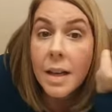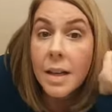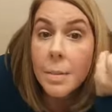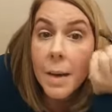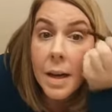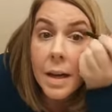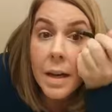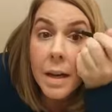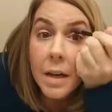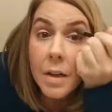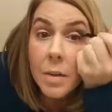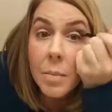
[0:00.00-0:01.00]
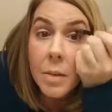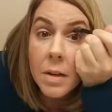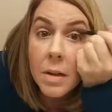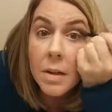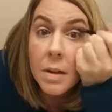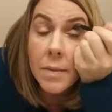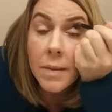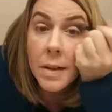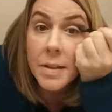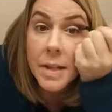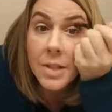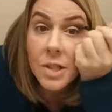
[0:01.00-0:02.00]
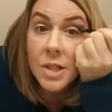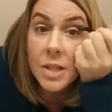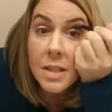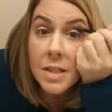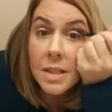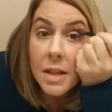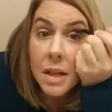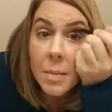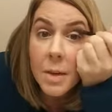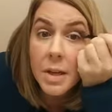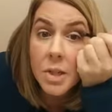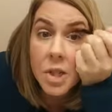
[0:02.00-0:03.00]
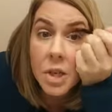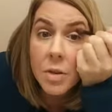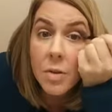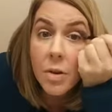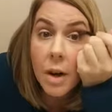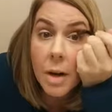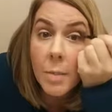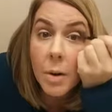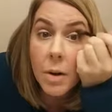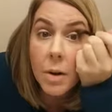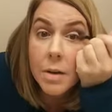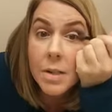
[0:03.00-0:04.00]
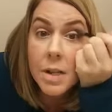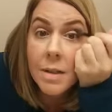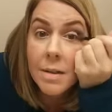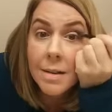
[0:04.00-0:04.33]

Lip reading: and my foundation did not budge. No cry marks.